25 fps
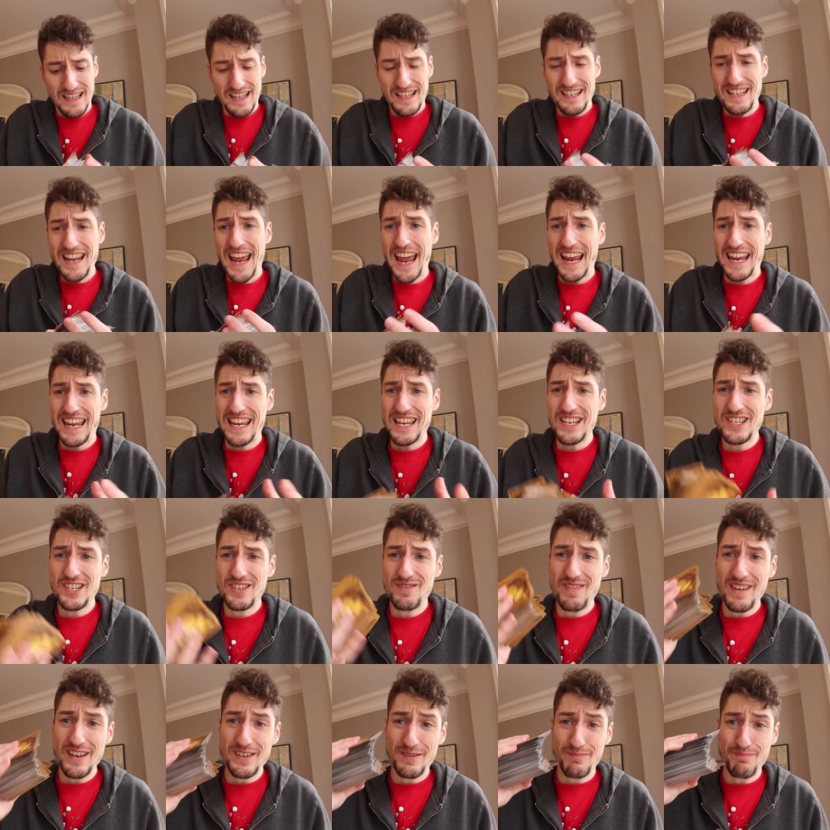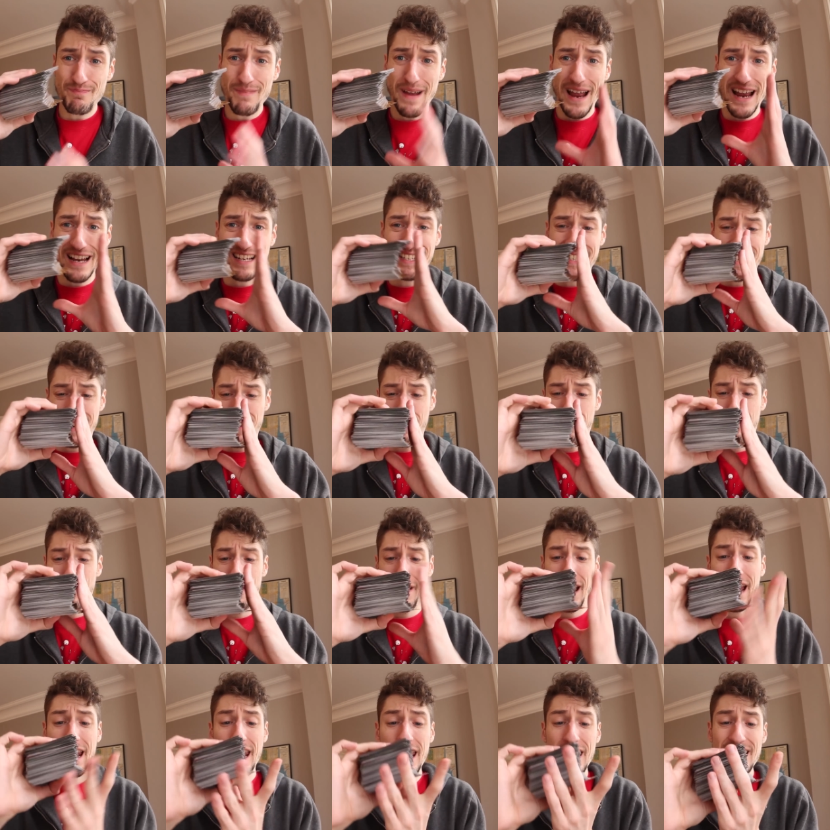the deck is, is
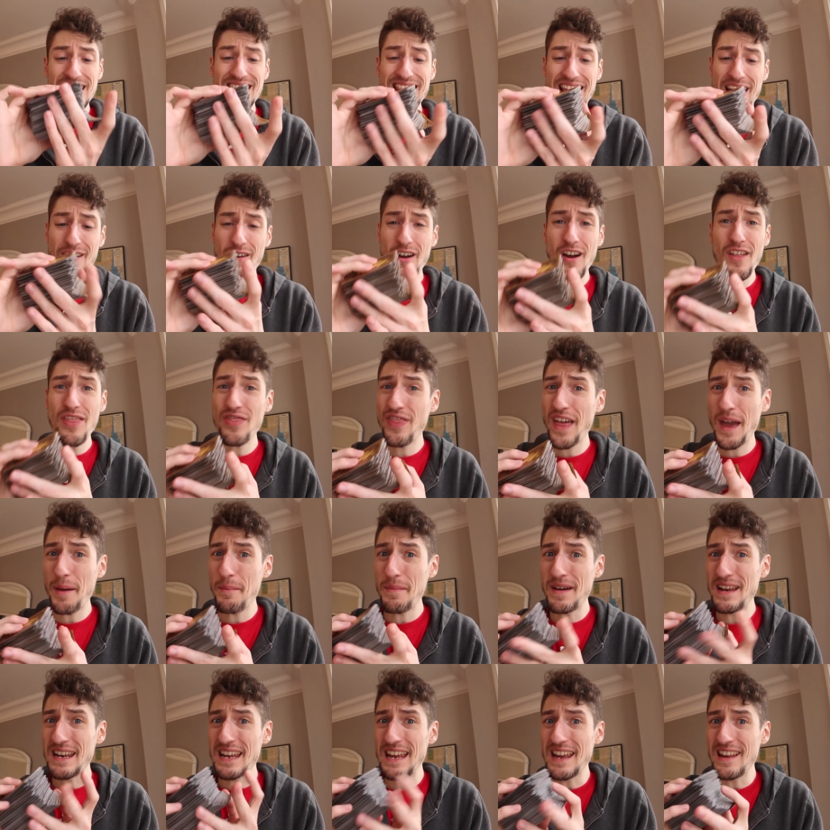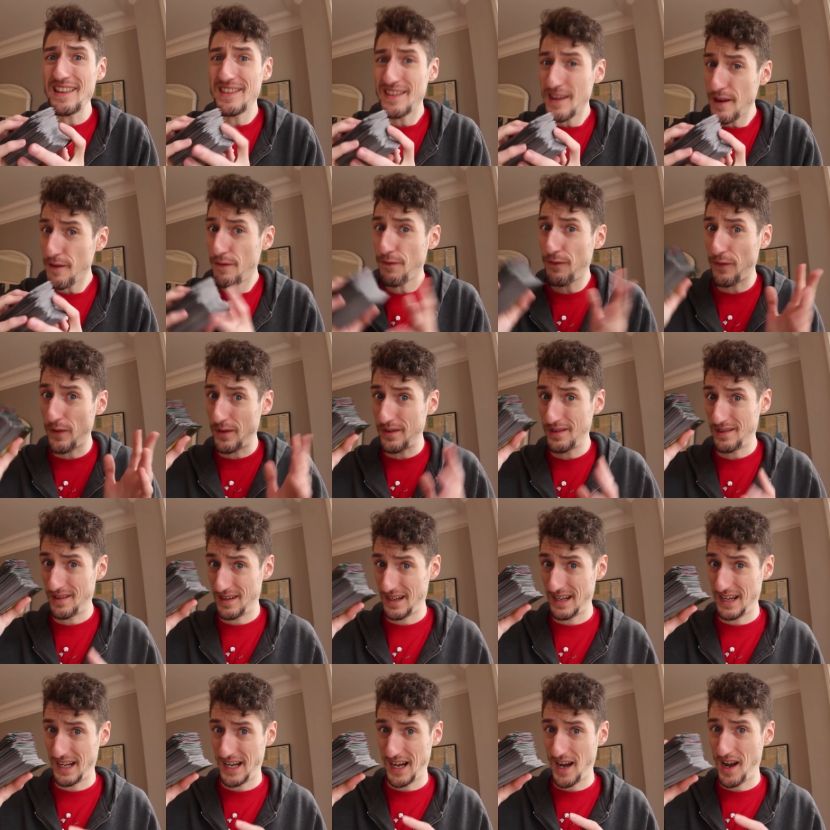massive and there aren't that many
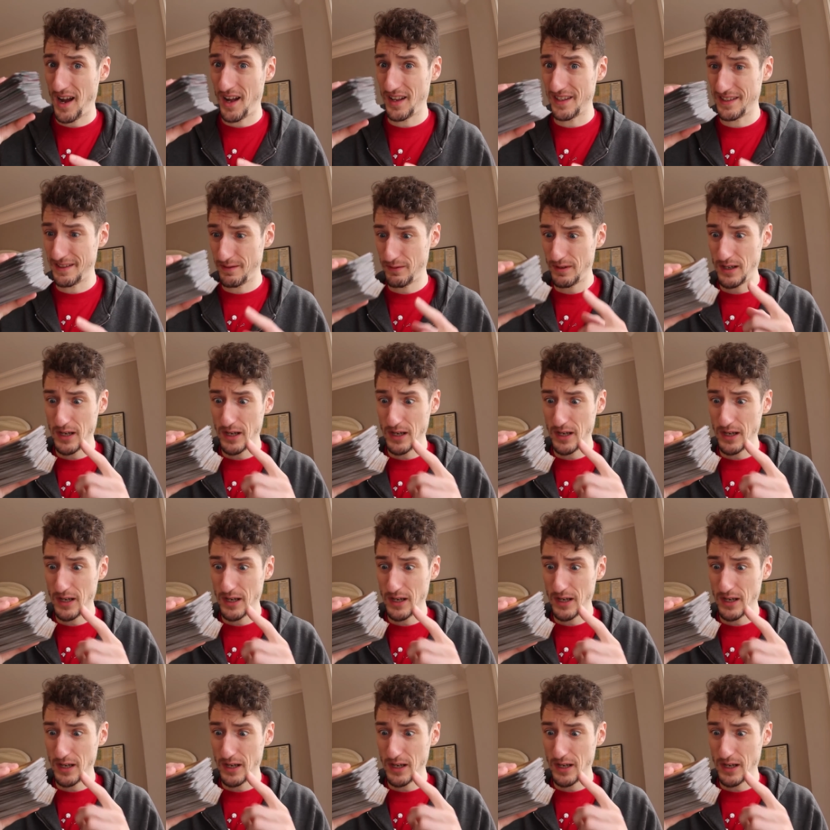different cards.